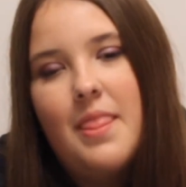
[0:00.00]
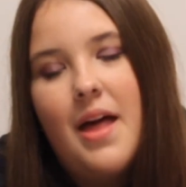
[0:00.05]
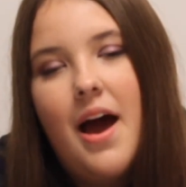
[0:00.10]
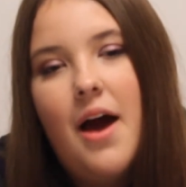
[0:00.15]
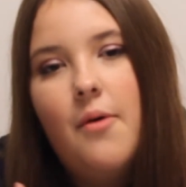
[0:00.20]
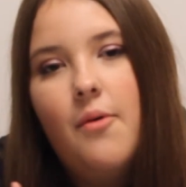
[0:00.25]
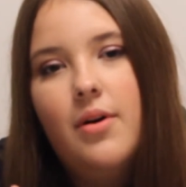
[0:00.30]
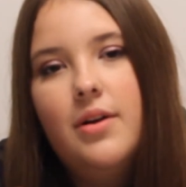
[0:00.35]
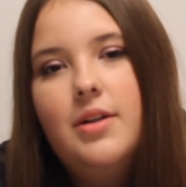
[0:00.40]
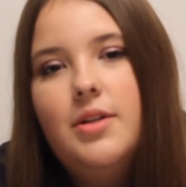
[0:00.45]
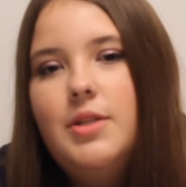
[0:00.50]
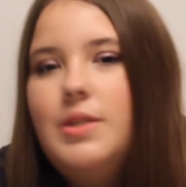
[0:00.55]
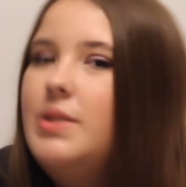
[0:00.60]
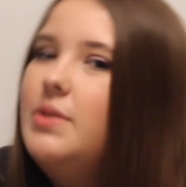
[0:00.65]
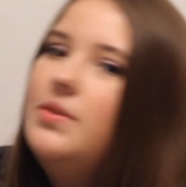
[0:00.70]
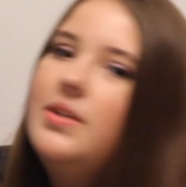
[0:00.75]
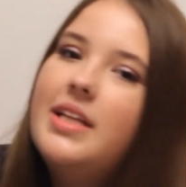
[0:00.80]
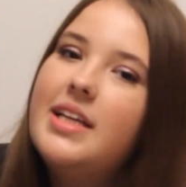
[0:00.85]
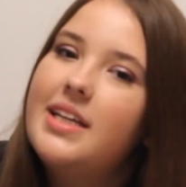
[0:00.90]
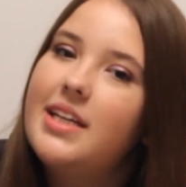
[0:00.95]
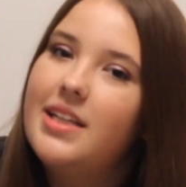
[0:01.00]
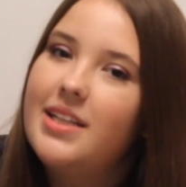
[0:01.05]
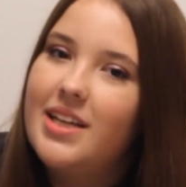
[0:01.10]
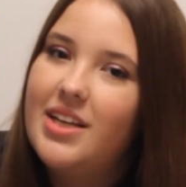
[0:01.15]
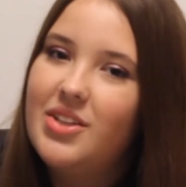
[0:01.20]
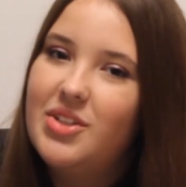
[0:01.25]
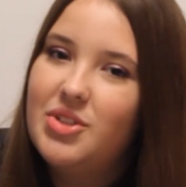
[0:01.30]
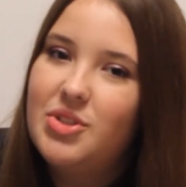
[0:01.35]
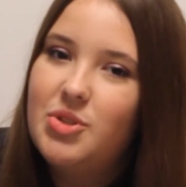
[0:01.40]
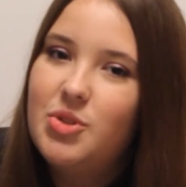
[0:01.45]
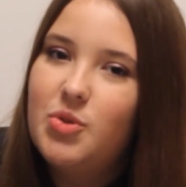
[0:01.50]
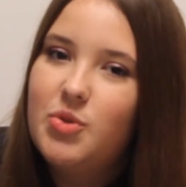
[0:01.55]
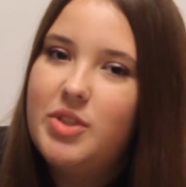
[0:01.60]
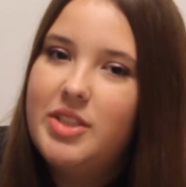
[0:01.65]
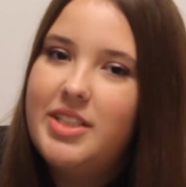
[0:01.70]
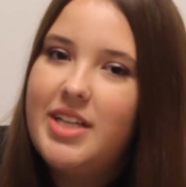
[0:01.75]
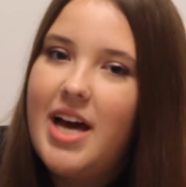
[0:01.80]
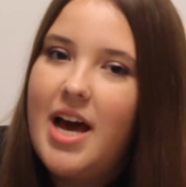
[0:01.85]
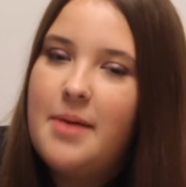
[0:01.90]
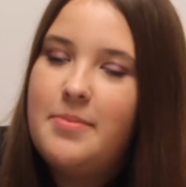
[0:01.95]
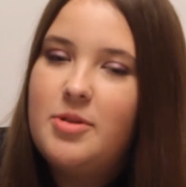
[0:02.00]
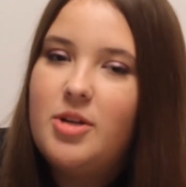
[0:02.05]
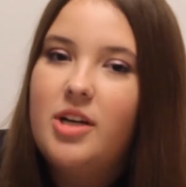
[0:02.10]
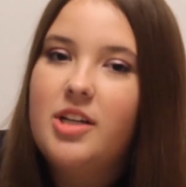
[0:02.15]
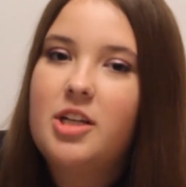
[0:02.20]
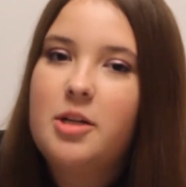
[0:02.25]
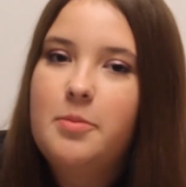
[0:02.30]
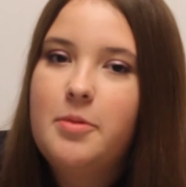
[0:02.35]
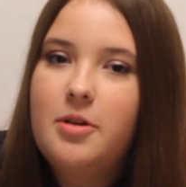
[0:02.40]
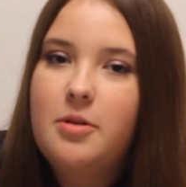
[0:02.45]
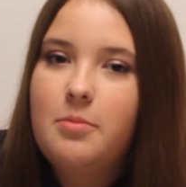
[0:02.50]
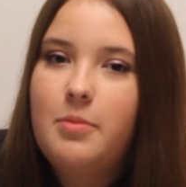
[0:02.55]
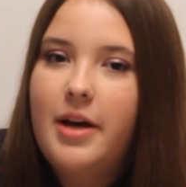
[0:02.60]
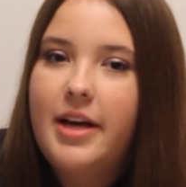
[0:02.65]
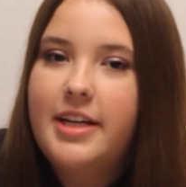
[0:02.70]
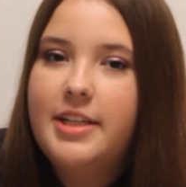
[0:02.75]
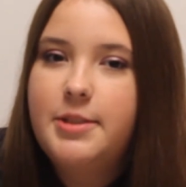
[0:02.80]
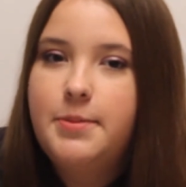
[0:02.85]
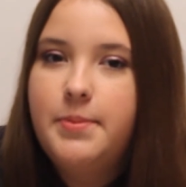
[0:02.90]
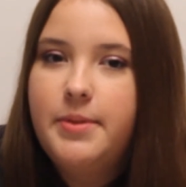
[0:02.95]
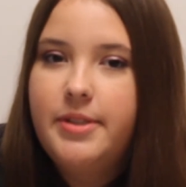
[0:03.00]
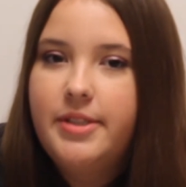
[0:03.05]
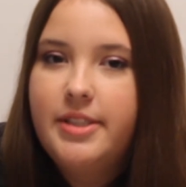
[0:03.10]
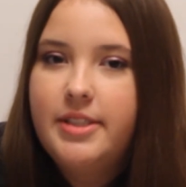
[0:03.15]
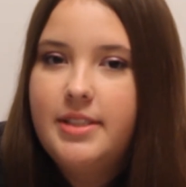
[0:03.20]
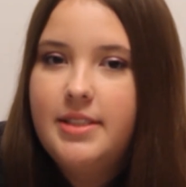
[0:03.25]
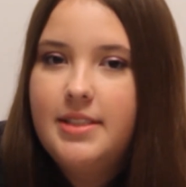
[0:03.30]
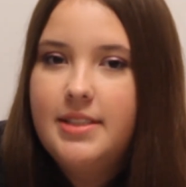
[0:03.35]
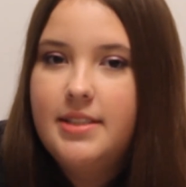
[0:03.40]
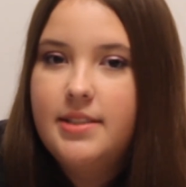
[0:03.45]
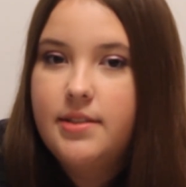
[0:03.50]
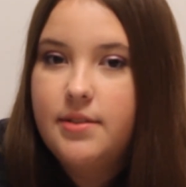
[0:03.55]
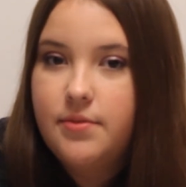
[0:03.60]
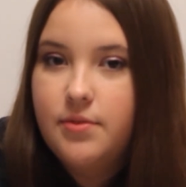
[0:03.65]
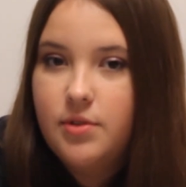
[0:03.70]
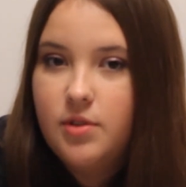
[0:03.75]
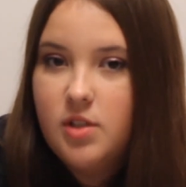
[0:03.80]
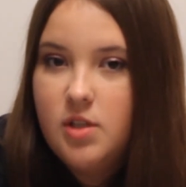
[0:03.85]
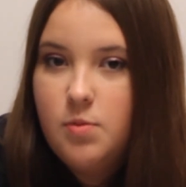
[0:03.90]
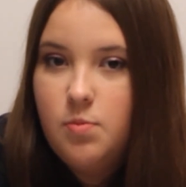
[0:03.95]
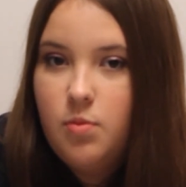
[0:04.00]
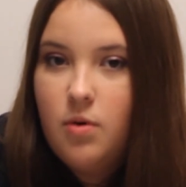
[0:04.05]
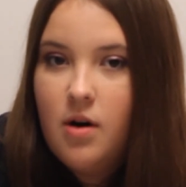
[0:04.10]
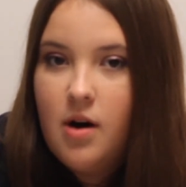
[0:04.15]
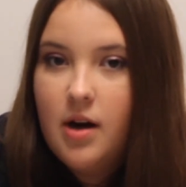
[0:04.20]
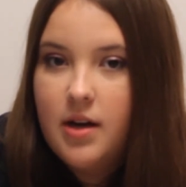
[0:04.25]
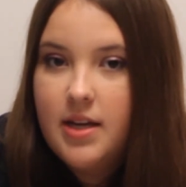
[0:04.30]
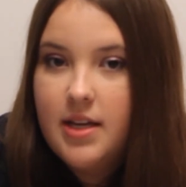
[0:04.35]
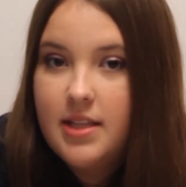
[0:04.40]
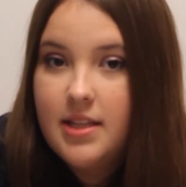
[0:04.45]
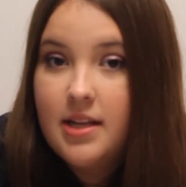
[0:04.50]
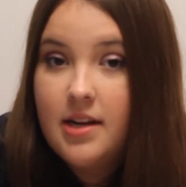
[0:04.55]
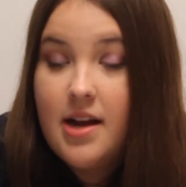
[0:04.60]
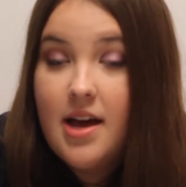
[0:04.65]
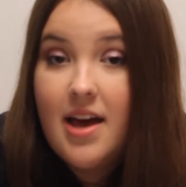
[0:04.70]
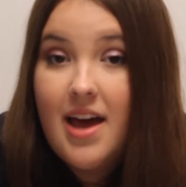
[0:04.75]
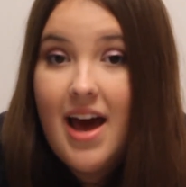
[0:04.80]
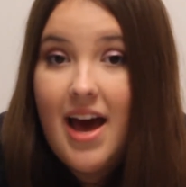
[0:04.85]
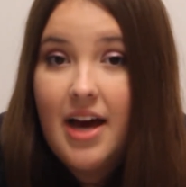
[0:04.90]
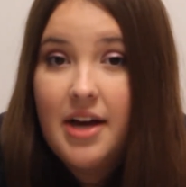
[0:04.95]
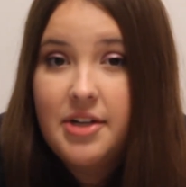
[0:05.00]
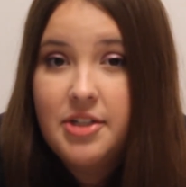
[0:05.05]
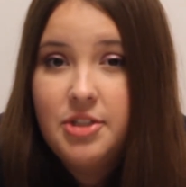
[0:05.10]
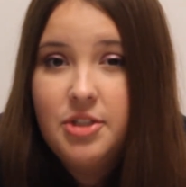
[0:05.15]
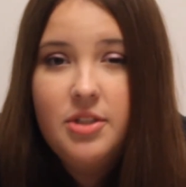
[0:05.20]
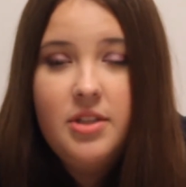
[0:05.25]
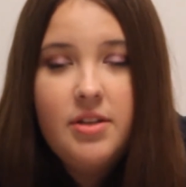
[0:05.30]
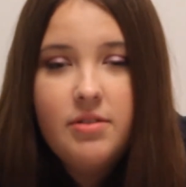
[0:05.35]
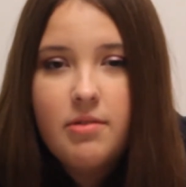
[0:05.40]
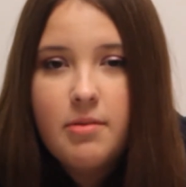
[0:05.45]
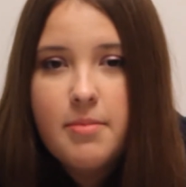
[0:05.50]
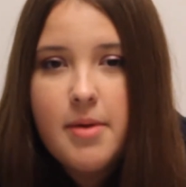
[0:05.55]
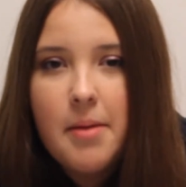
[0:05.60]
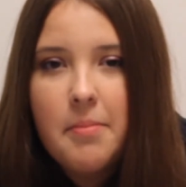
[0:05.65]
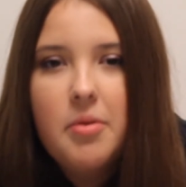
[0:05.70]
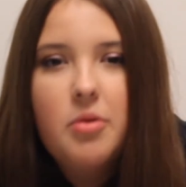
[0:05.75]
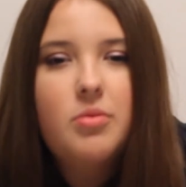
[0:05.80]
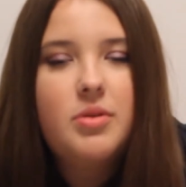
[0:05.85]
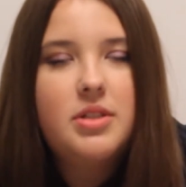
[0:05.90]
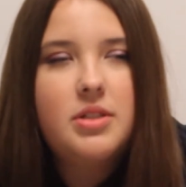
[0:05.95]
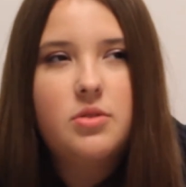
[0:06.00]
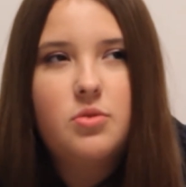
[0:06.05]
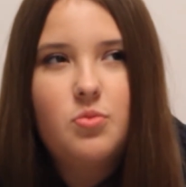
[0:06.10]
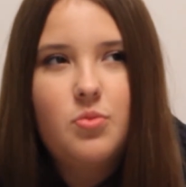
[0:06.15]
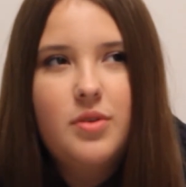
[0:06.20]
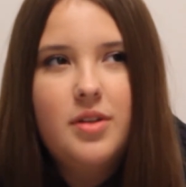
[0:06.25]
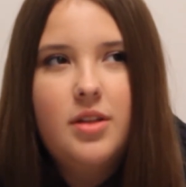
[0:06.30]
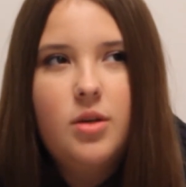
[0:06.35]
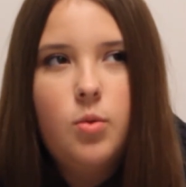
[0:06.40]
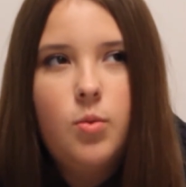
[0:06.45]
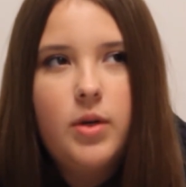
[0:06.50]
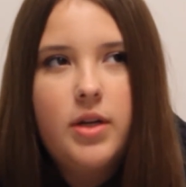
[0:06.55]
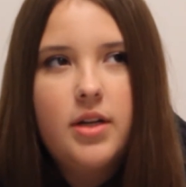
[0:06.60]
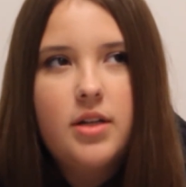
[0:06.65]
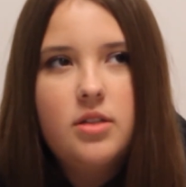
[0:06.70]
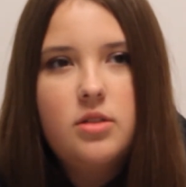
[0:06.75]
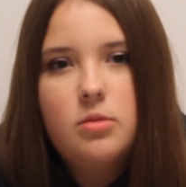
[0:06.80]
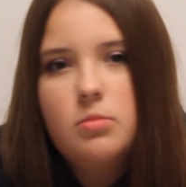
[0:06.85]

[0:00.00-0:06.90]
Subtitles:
I want to do like another story time talking about my experiences of sleepwalking that I actually remember, which is really weird.